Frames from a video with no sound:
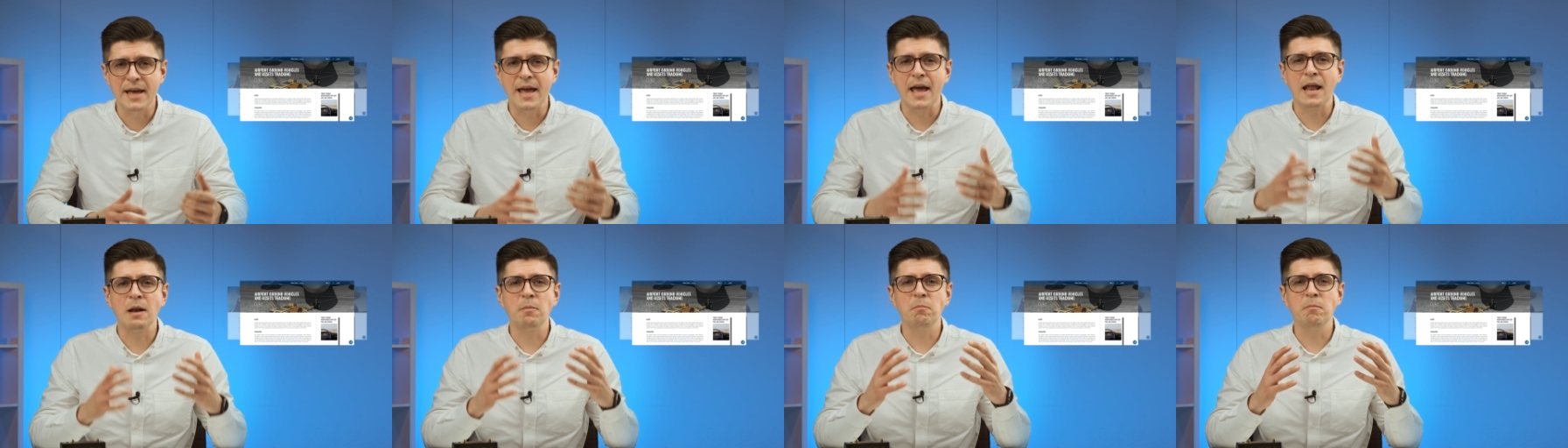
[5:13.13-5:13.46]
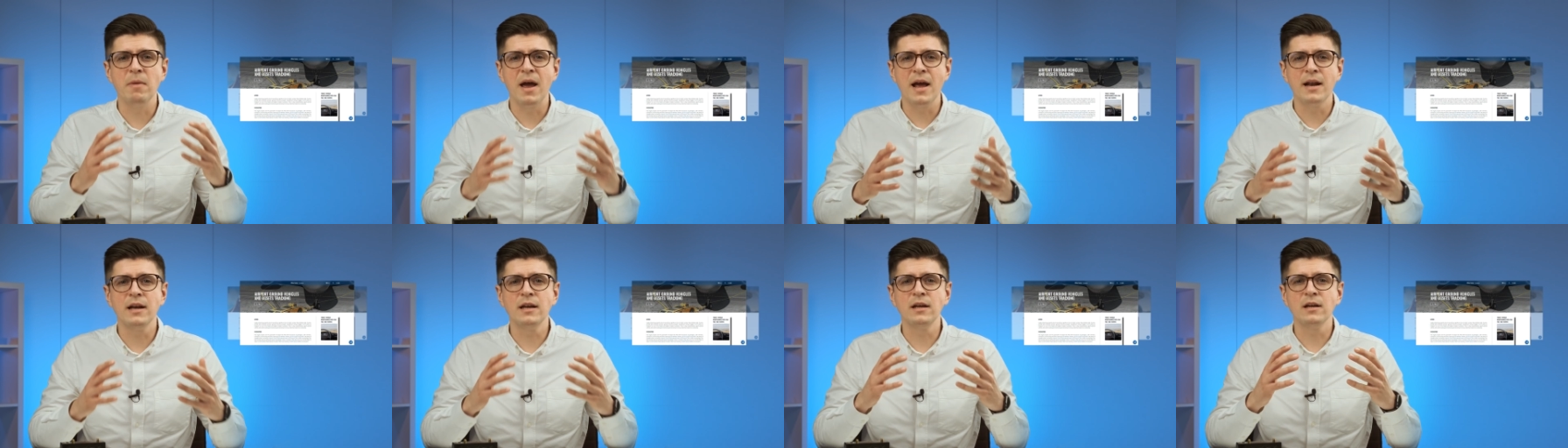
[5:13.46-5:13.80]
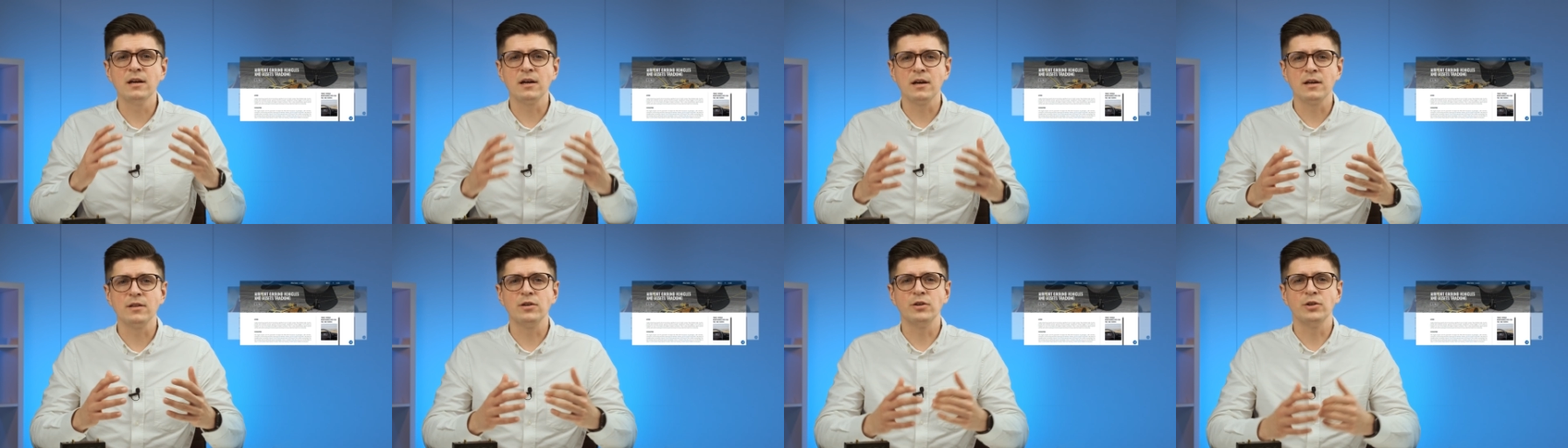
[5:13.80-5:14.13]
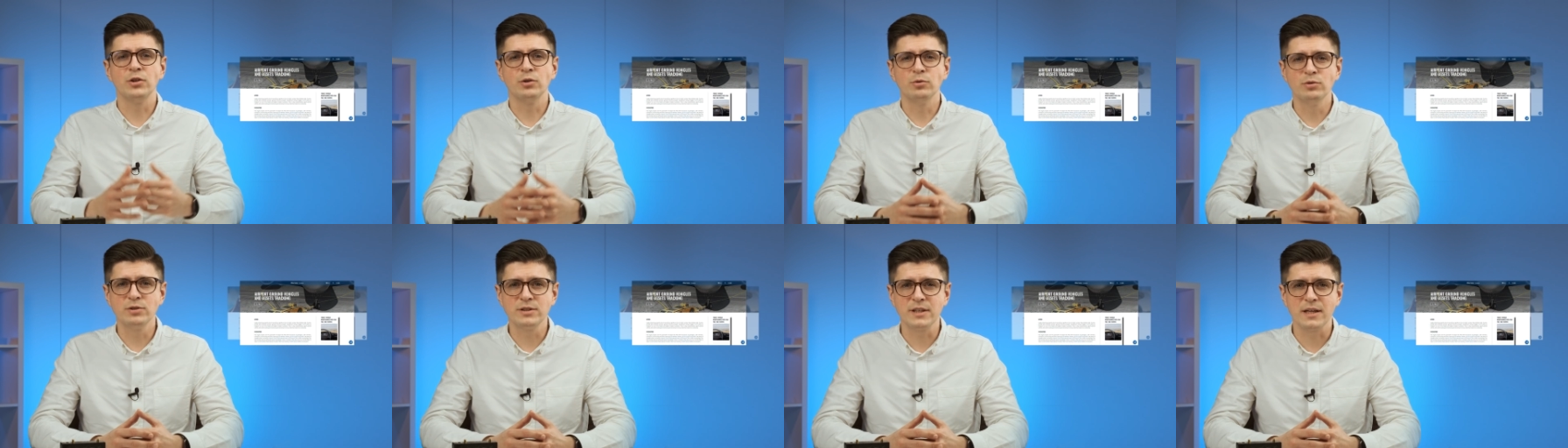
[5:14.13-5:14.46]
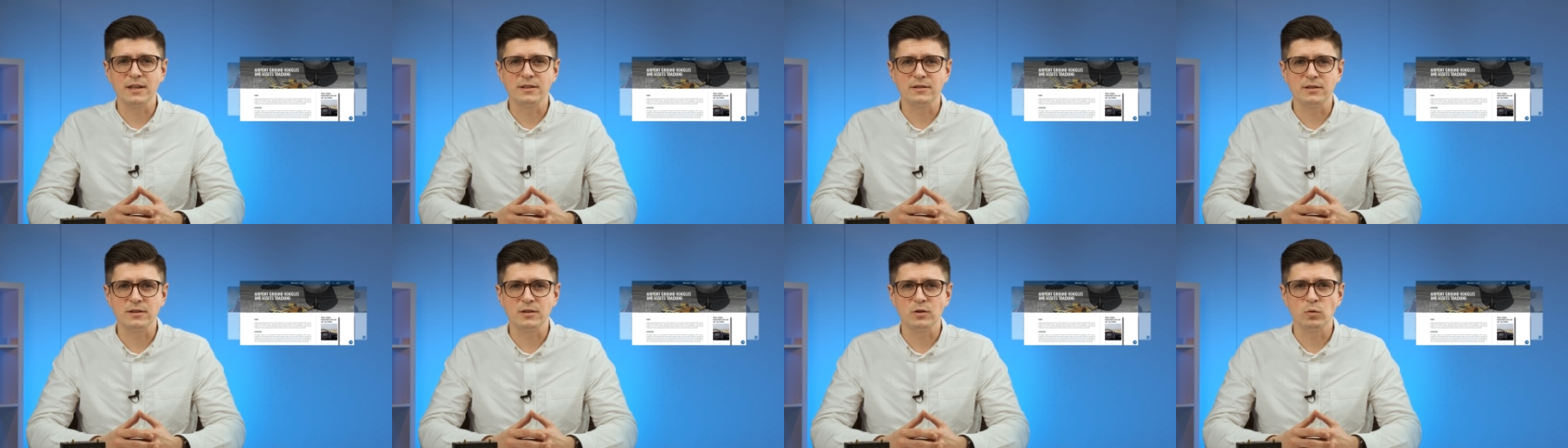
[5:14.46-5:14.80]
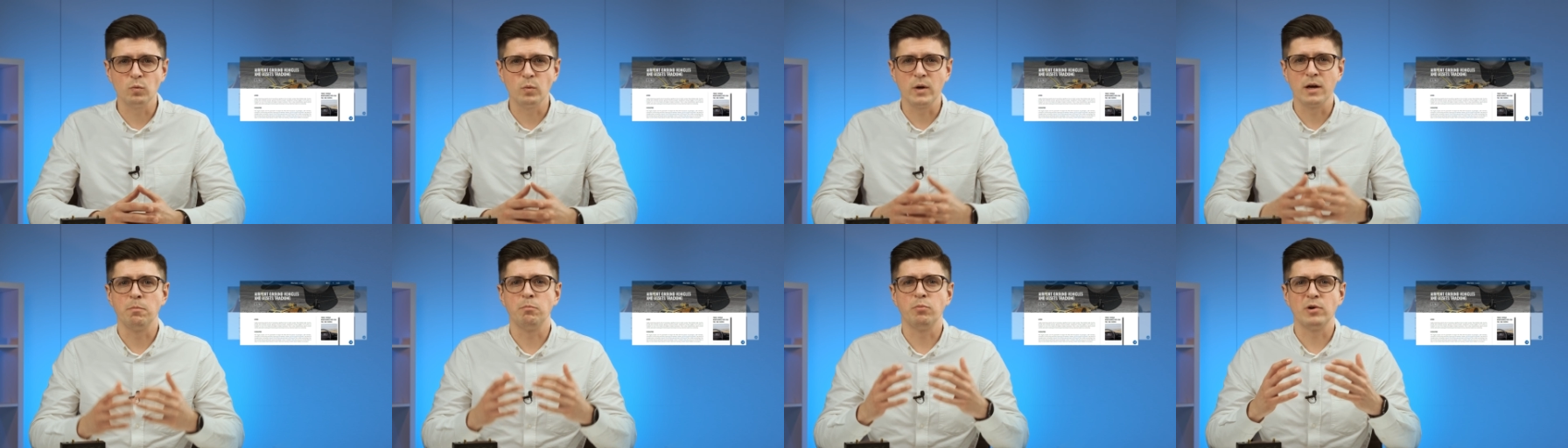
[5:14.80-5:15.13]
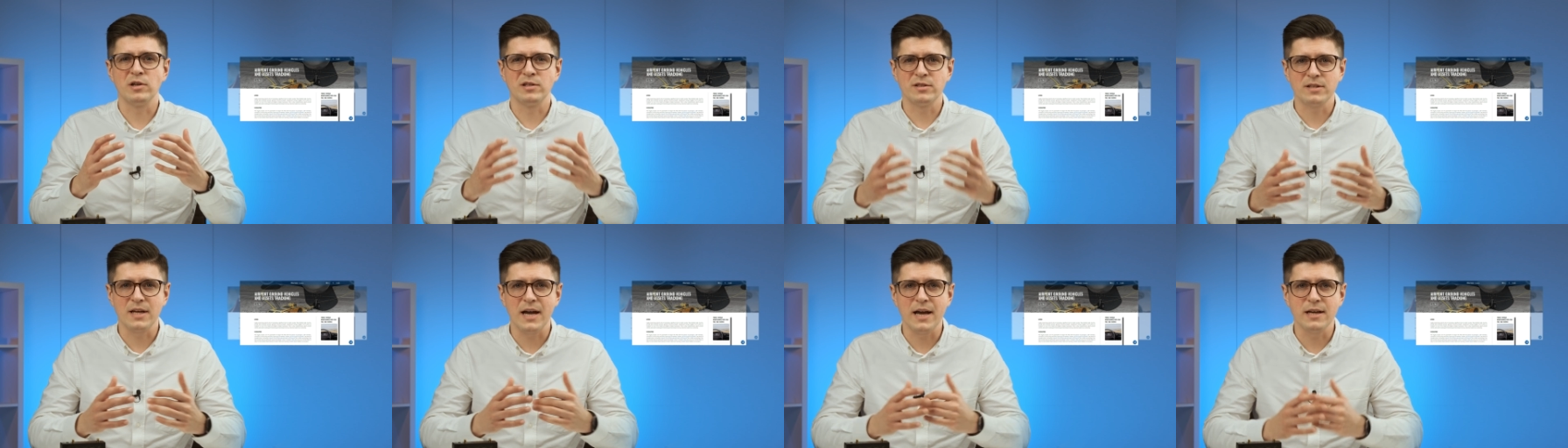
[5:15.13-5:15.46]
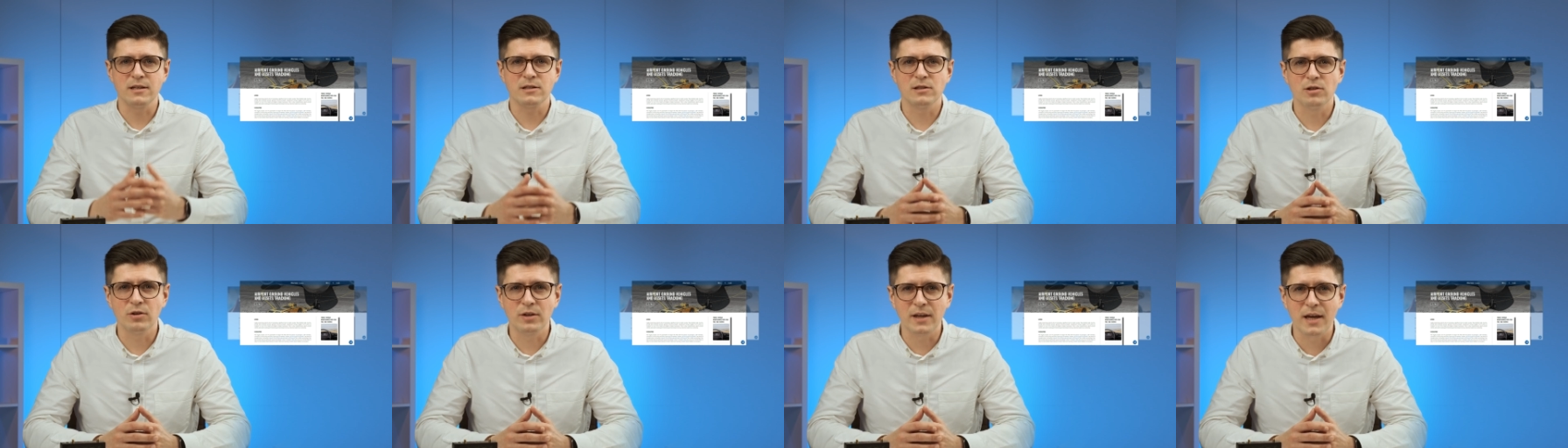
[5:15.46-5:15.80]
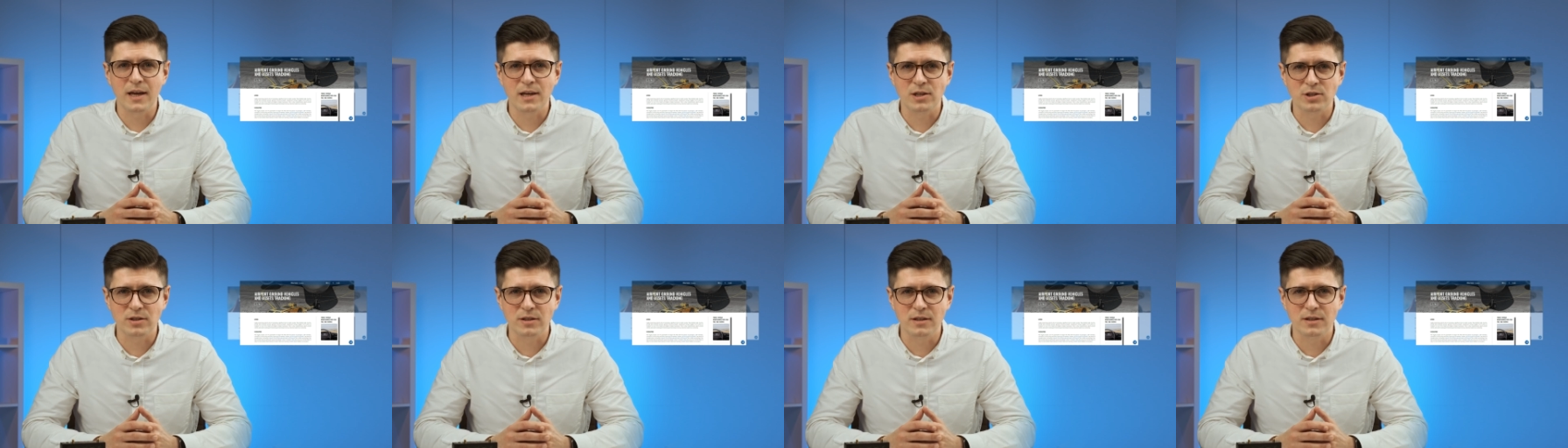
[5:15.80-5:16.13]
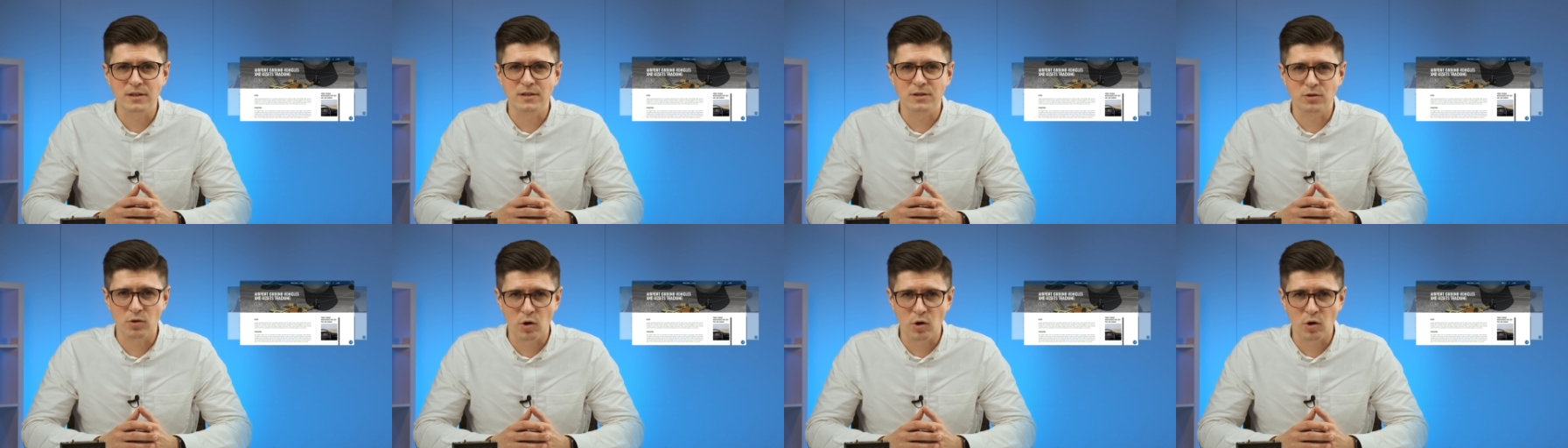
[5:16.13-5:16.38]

and many other use cases where precise location is